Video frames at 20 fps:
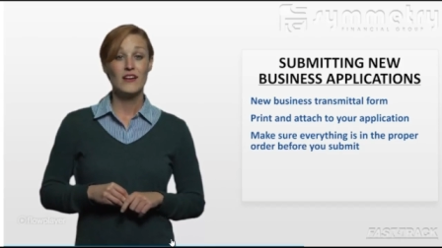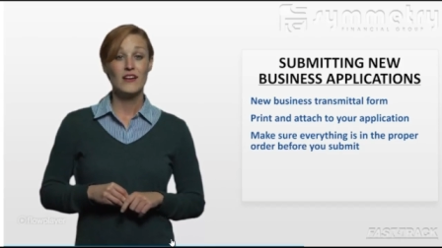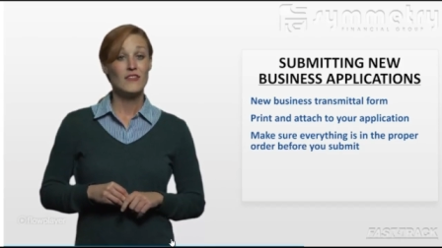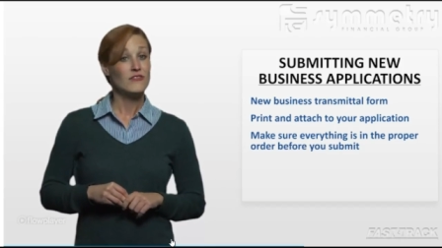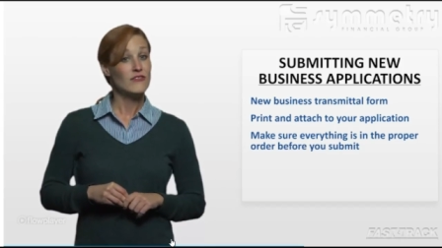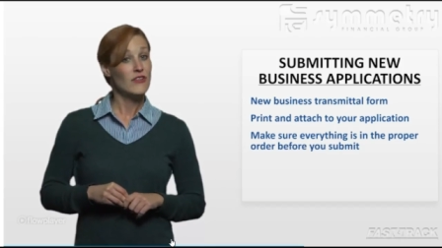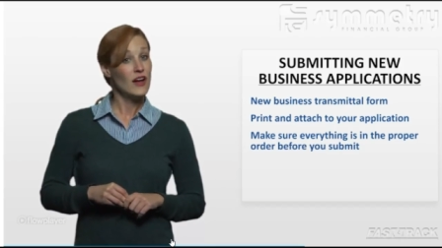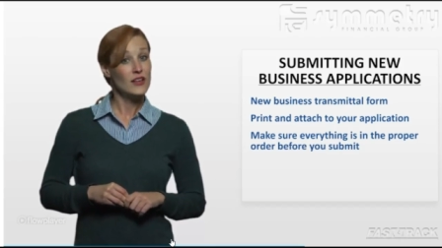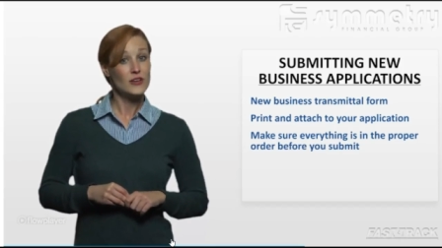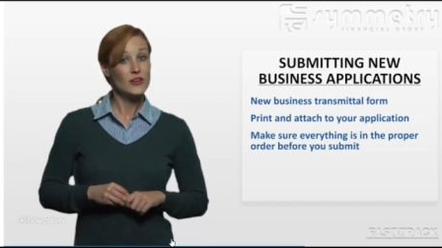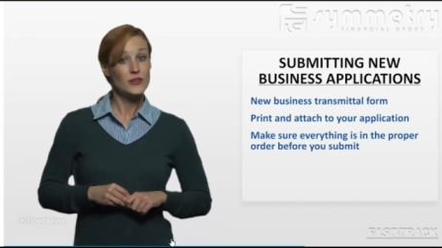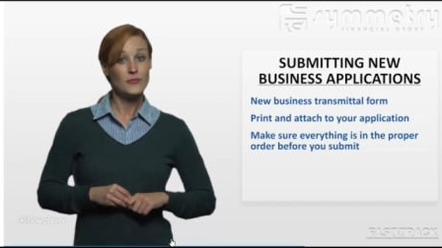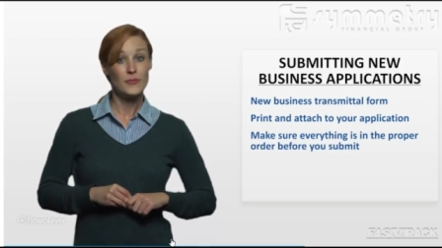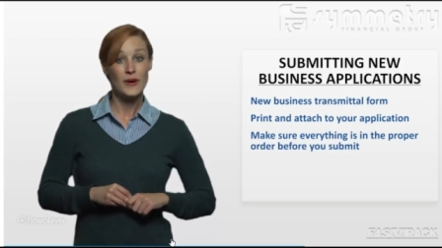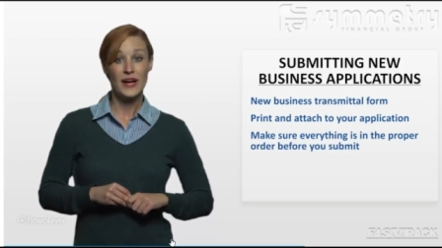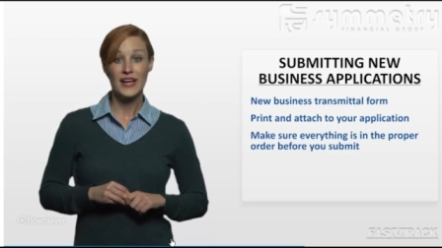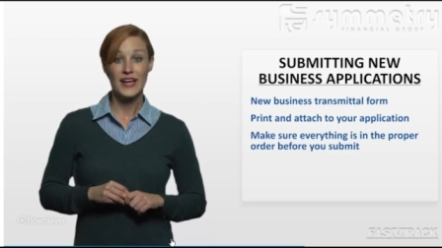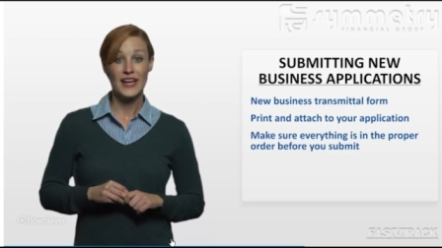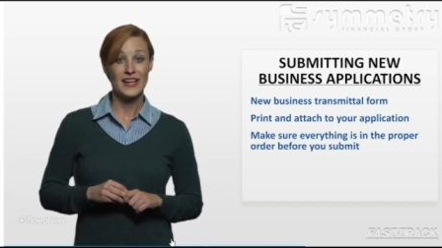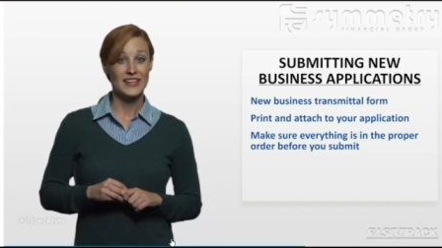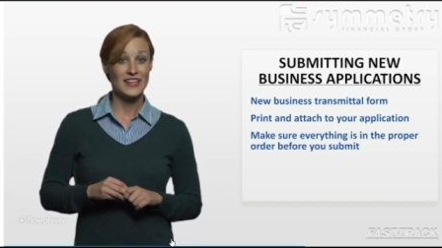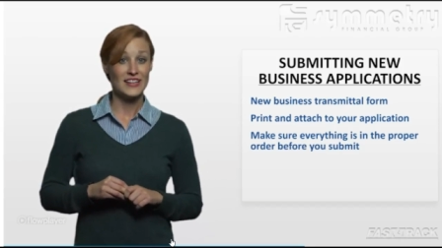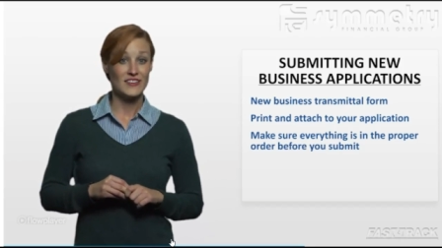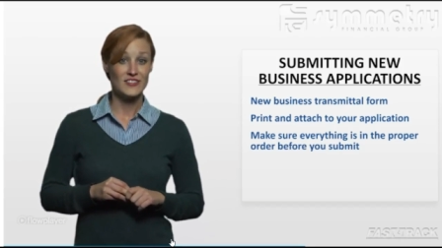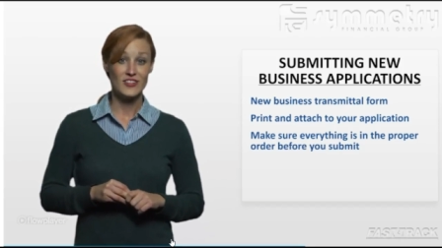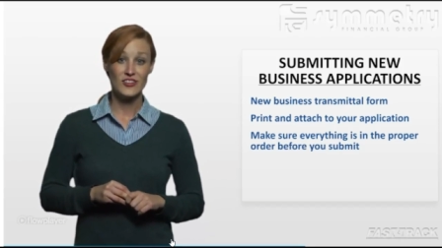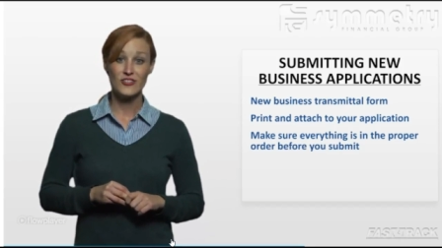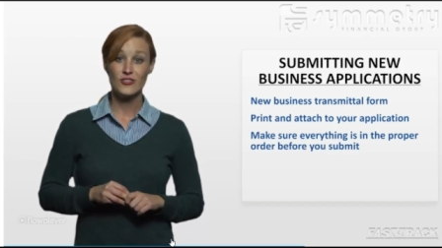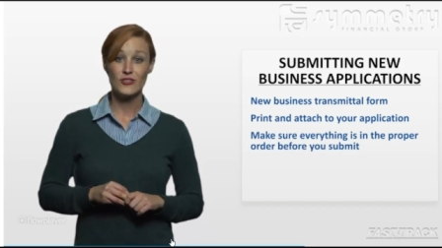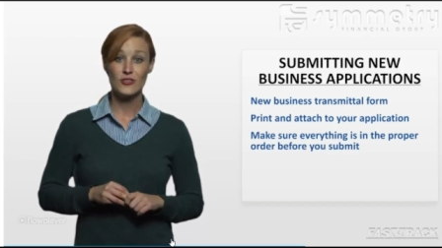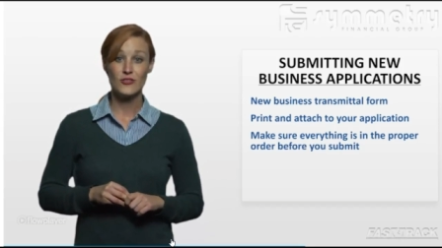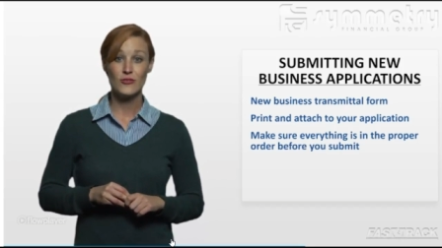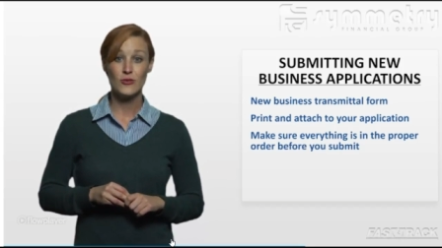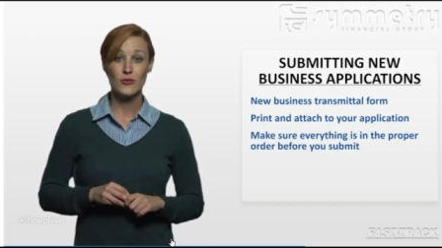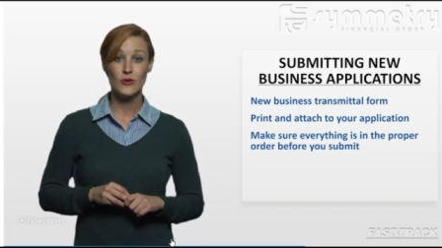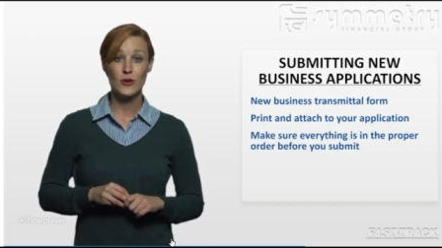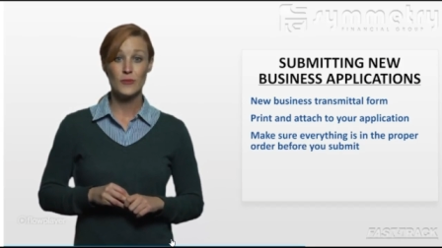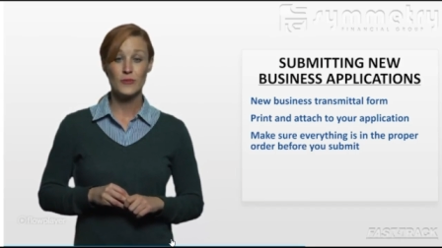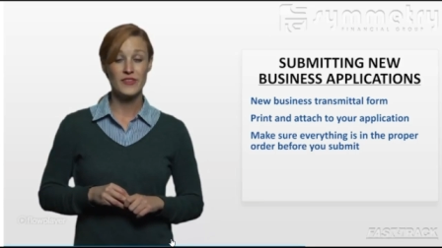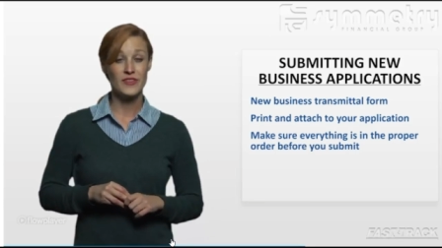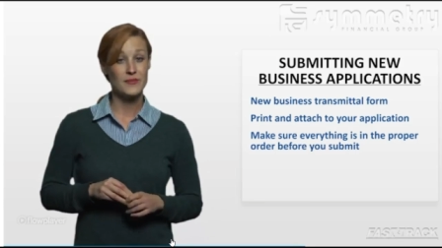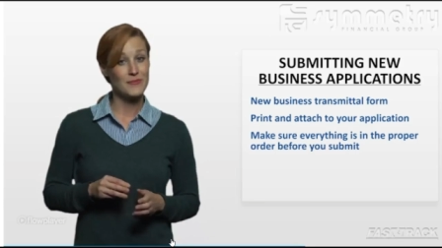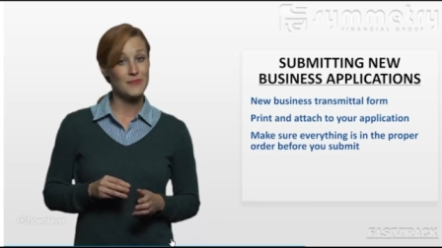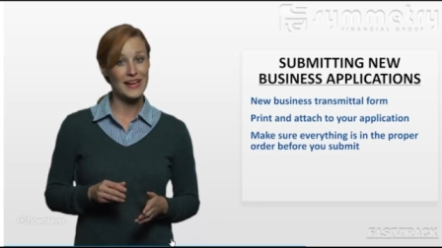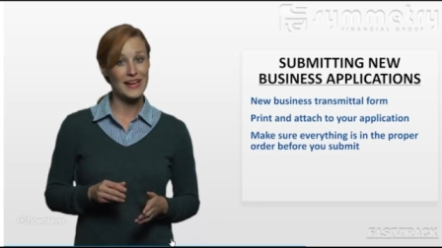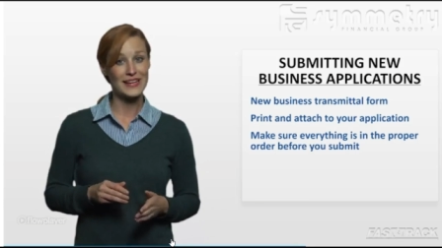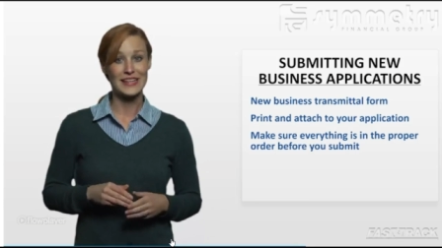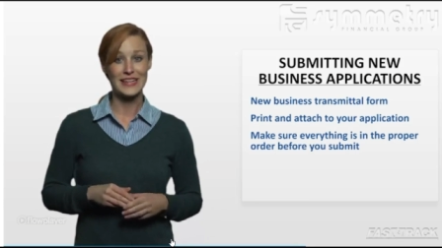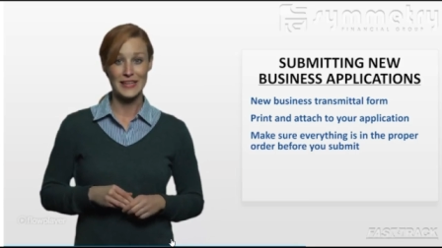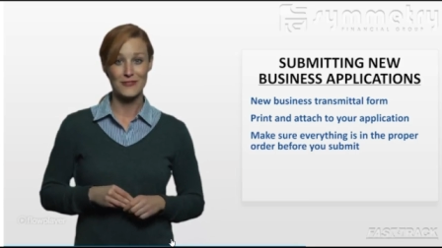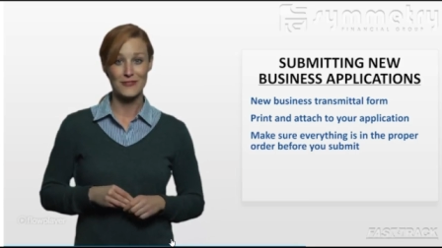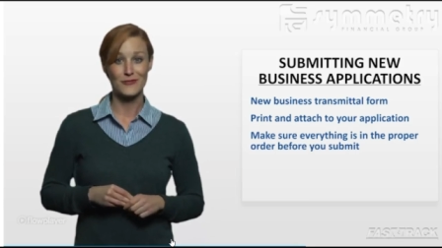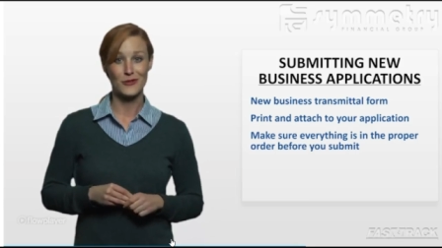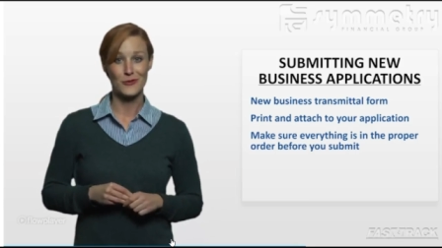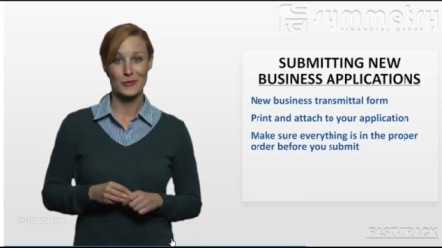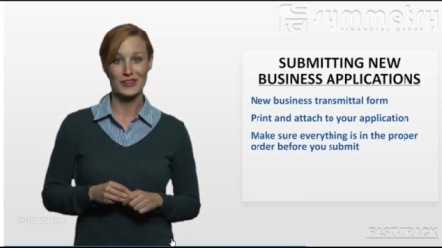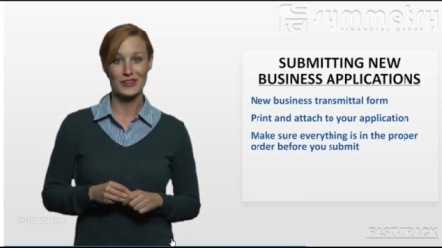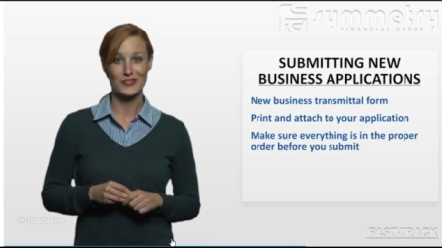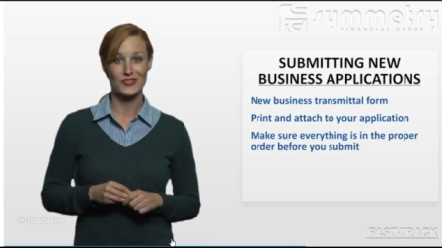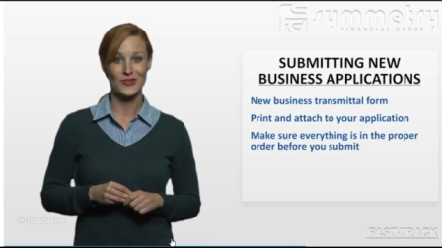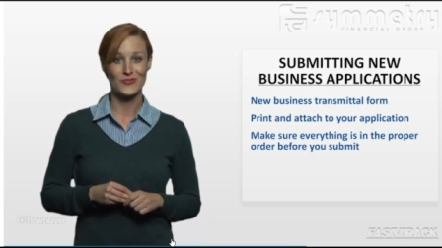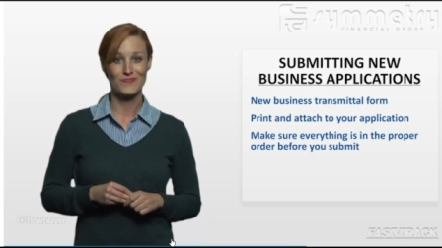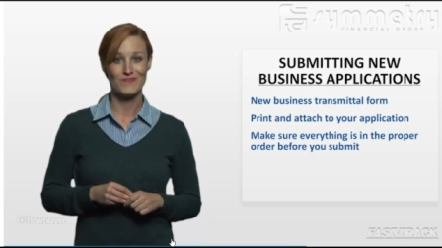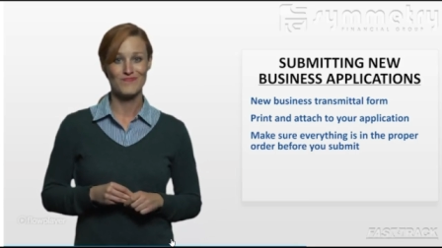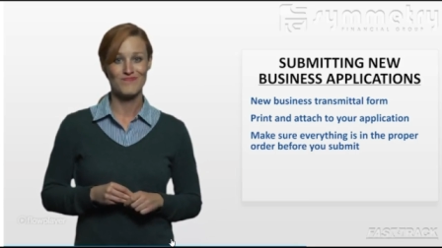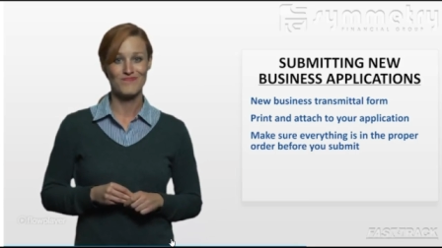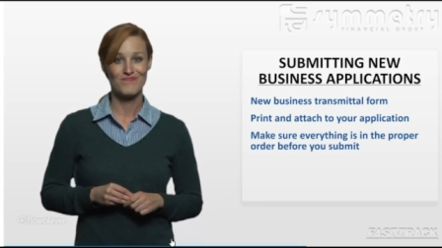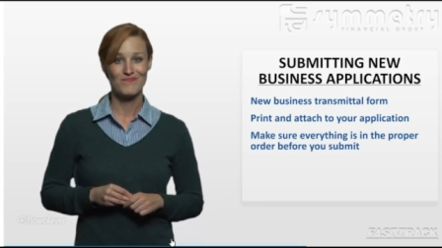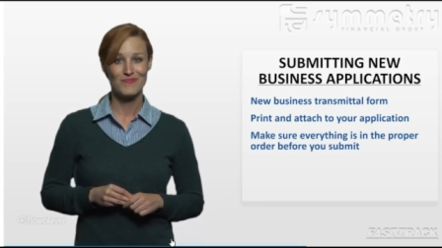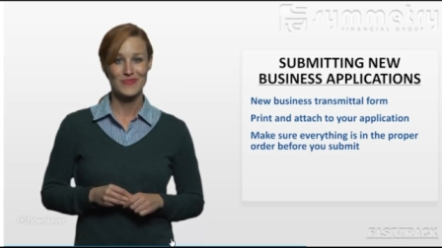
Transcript: followed by any additional forms and banking information.